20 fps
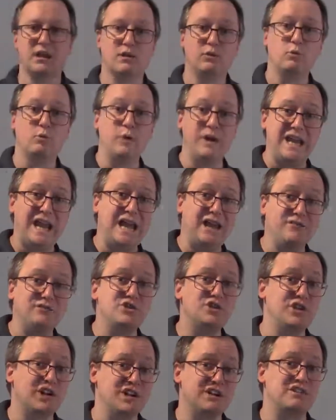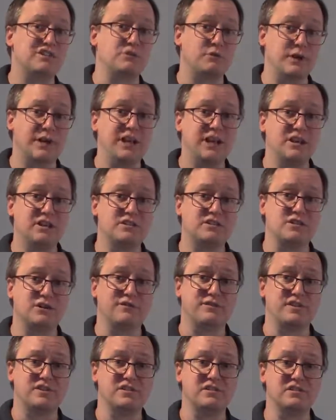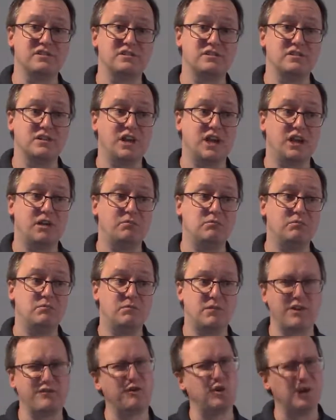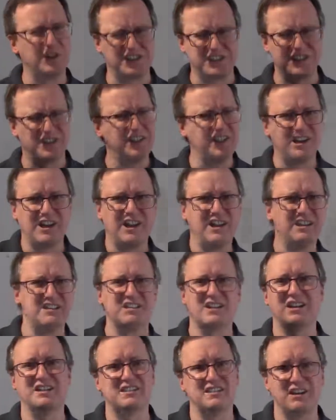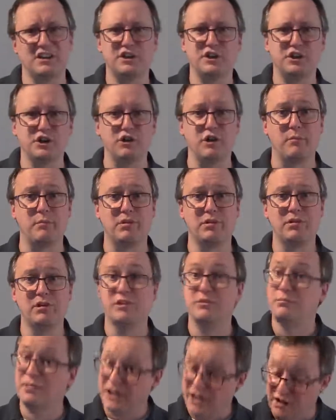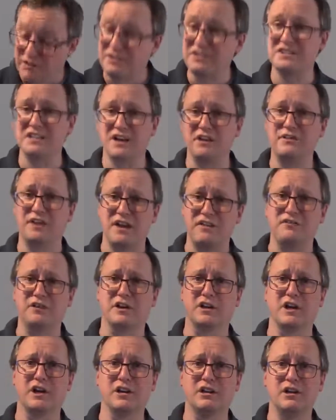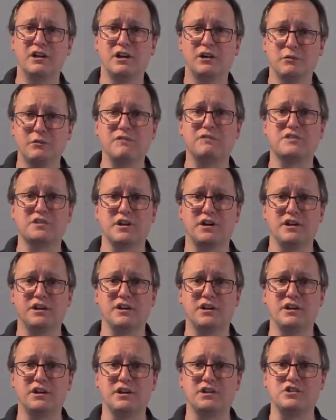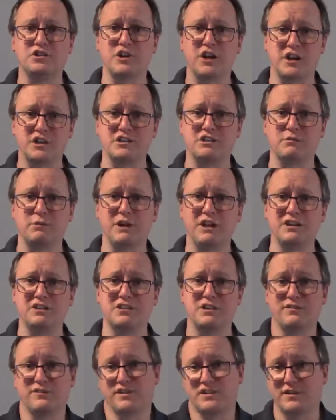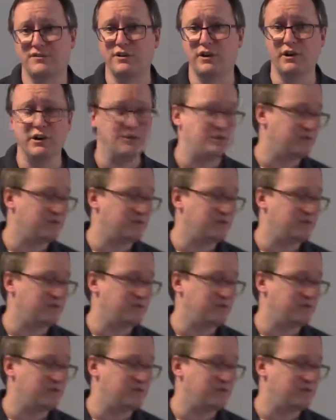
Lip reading: We have genetic screening services, of course, in the United States and in Europe. But here in South Africa, we've started a genetic screening service of our own.